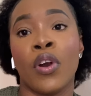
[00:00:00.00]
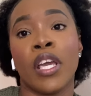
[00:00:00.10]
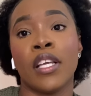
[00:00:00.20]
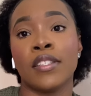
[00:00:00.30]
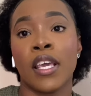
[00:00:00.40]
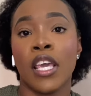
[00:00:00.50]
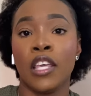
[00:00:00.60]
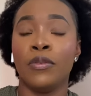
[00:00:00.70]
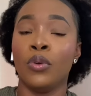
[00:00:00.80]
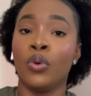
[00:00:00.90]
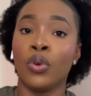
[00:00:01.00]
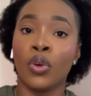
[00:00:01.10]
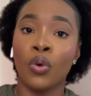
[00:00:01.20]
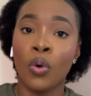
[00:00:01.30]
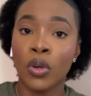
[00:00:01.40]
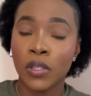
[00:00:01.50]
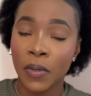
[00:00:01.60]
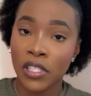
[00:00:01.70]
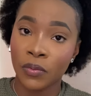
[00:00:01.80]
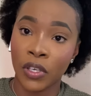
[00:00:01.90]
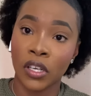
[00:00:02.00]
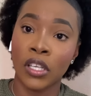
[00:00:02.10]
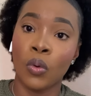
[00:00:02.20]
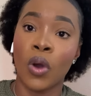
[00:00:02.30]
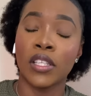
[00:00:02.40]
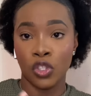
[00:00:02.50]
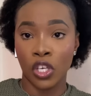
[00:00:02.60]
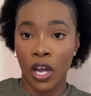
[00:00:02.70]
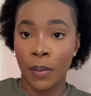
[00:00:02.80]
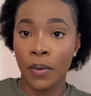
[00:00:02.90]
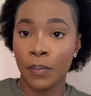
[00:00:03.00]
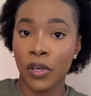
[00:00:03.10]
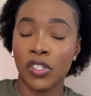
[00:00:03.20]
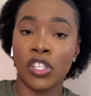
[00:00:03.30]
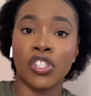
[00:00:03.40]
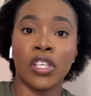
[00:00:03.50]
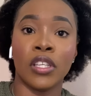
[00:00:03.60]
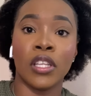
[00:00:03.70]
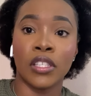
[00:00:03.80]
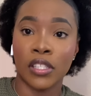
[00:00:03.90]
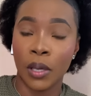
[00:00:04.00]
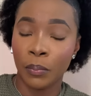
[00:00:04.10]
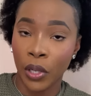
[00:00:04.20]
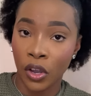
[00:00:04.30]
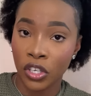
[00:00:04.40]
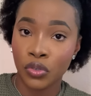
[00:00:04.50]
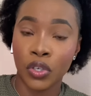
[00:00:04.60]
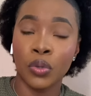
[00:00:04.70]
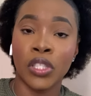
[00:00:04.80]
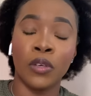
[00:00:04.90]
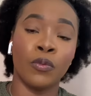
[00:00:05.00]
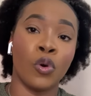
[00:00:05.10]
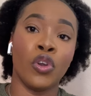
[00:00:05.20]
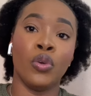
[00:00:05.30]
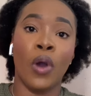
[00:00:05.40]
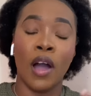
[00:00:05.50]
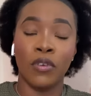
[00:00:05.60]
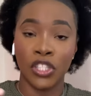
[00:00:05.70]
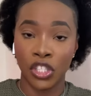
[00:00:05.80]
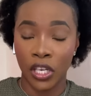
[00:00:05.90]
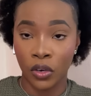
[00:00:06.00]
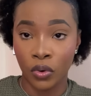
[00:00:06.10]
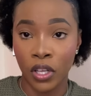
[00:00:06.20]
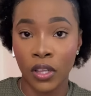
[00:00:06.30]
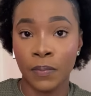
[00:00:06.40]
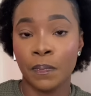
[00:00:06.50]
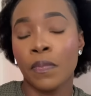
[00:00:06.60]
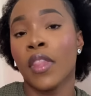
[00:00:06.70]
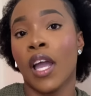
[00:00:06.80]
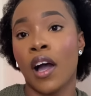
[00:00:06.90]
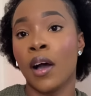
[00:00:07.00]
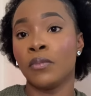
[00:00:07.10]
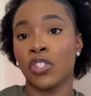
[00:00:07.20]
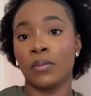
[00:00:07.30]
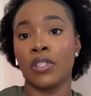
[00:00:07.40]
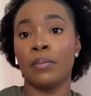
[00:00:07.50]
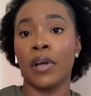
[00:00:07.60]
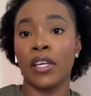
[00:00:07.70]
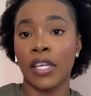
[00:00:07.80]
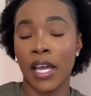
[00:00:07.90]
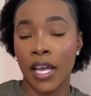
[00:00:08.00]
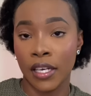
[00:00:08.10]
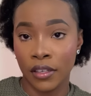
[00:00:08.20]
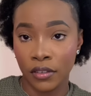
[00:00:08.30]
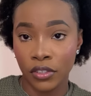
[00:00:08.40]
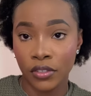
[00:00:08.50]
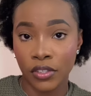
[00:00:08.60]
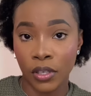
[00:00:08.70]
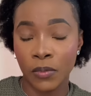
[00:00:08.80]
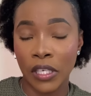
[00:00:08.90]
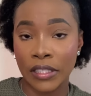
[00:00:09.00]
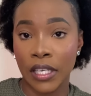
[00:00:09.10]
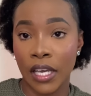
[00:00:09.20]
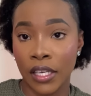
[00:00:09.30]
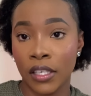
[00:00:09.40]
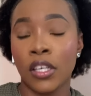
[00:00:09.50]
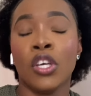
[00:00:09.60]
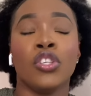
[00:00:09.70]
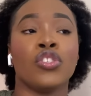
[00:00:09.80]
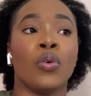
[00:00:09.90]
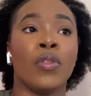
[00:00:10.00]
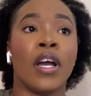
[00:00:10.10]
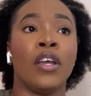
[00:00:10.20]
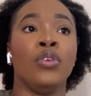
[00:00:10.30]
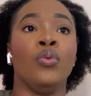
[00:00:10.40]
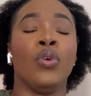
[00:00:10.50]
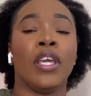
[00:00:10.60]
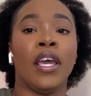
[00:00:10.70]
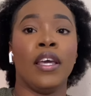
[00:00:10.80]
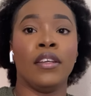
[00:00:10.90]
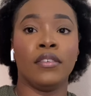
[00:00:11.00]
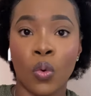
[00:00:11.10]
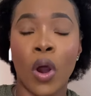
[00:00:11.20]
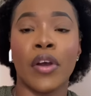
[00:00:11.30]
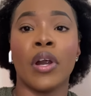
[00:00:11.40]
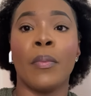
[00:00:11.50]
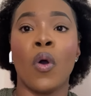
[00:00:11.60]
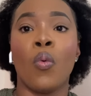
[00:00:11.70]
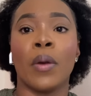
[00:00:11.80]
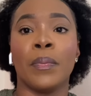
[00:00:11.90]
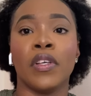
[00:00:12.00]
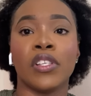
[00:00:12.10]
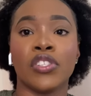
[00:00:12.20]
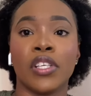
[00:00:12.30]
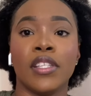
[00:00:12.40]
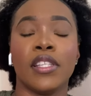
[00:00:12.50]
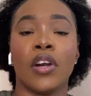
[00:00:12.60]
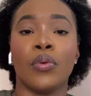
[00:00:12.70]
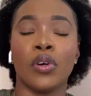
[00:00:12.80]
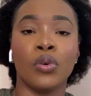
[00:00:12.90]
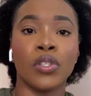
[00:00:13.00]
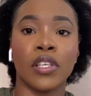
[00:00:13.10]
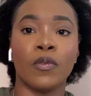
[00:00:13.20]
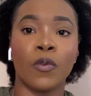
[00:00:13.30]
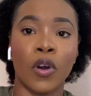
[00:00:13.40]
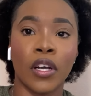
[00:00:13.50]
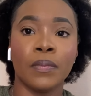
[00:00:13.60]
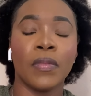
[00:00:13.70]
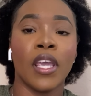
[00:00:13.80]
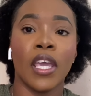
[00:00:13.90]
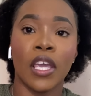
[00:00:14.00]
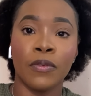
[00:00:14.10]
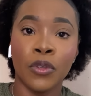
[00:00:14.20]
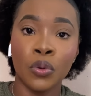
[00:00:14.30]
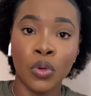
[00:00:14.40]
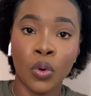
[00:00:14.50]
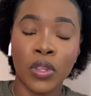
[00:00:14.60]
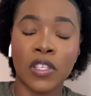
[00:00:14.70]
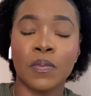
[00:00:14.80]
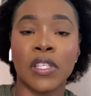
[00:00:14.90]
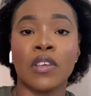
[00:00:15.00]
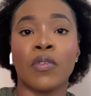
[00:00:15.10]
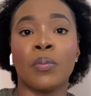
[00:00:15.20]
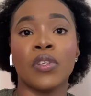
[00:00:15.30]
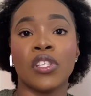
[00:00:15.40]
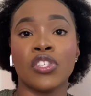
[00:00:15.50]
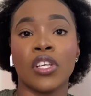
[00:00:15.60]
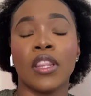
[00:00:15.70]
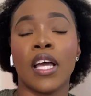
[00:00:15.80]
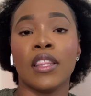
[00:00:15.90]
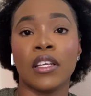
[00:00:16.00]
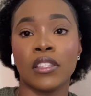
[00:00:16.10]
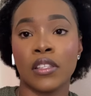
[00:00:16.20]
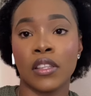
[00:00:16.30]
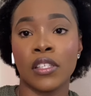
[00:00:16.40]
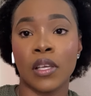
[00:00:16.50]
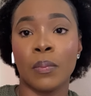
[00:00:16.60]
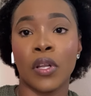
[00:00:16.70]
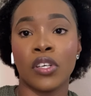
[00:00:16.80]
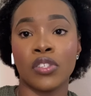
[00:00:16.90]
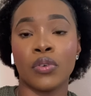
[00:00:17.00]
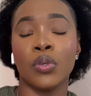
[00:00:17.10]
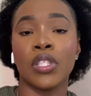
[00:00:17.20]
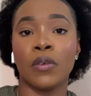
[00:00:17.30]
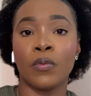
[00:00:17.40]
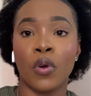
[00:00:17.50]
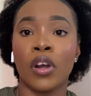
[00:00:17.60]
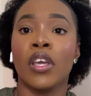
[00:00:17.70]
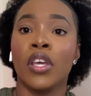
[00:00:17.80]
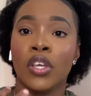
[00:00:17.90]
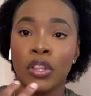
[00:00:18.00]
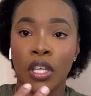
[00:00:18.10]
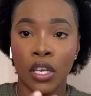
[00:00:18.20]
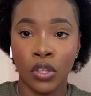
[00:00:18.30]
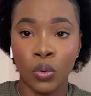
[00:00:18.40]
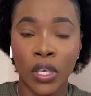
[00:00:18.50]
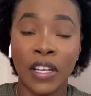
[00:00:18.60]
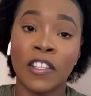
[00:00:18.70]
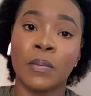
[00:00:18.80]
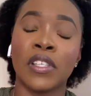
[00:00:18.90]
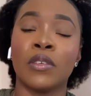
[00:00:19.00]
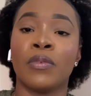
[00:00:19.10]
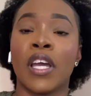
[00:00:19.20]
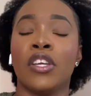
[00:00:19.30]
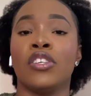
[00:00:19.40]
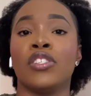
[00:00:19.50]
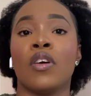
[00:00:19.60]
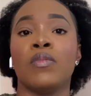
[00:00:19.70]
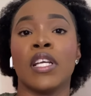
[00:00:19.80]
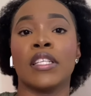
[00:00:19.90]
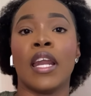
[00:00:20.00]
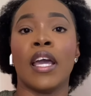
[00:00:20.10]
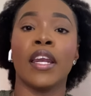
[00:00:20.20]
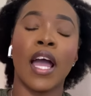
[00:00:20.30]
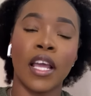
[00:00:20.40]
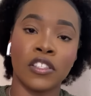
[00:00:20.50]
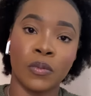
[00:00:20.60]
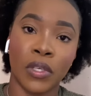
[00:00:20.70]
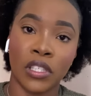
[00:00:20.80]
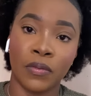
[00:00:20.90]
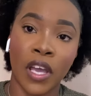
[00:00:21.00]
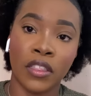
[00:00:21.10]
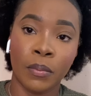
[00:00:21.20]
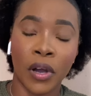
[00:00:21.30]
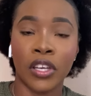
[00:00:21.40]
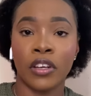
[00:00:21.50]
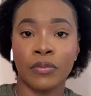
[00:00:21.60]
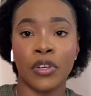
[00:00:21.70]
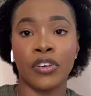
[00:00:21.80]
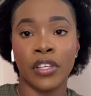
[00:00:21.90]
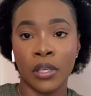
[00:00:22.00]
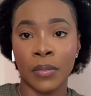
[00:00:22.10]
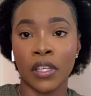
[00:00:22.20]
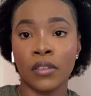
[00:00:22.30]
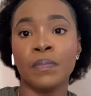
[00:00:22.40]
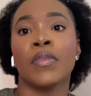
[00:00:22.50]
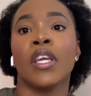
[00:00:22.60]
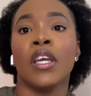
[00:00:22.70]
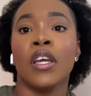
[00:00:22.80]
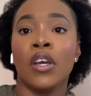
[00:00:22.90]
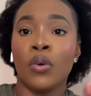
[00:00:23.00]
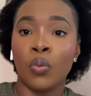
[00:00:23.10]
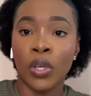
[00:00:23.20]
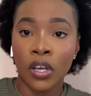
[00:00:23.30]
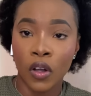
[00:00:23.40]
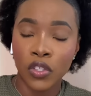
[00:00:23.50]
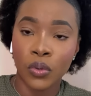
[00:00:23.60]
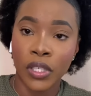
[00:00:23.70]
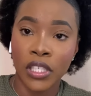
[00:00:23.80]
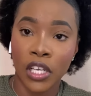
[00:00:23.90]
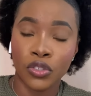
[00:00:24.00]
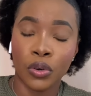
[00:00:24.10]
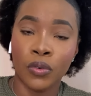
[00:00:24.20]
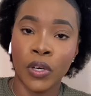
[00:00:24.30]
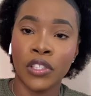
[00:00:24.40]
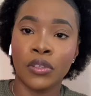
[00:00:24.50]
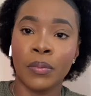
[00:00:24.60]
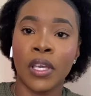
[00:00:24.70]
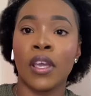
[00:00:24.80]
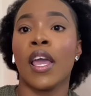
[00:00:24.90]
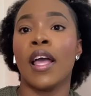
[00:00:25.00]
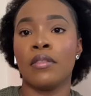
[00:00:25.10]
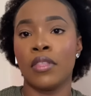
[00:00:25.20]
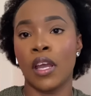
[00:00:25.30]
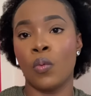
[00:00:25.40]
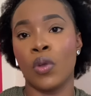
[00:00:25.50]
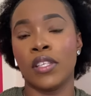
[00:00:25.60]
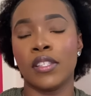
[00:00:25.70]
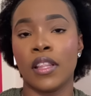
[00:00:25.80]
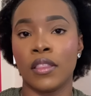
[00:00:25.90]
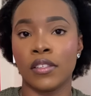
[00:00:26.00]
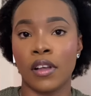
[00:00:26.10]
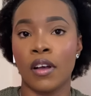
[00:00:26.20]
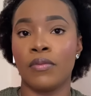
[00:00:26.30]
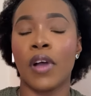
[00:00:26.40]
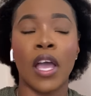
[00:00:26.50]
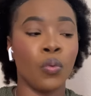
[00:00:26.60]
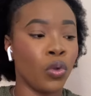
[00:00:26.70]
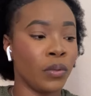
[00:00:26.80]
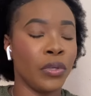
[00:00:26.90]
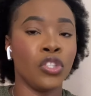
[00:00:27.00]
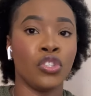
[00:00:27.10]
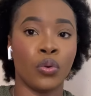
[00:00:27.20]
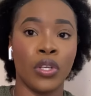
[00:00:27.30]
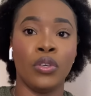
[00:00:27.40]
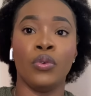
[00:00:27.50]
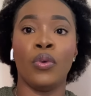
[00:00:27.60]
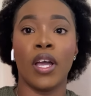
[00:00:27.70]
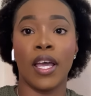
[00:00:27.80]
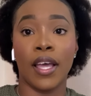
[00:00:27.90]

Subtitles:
is, if you don't know specifically what job or position this employer is recruiting for, you have a general subject body and subject line, so that you can inquire about what positions they're recruiting for. If you know the specific position that this employer is recruiting for, then you can specify your subject line and specify the body of your email. We also attach our resume, and then we send this off. I will be showing you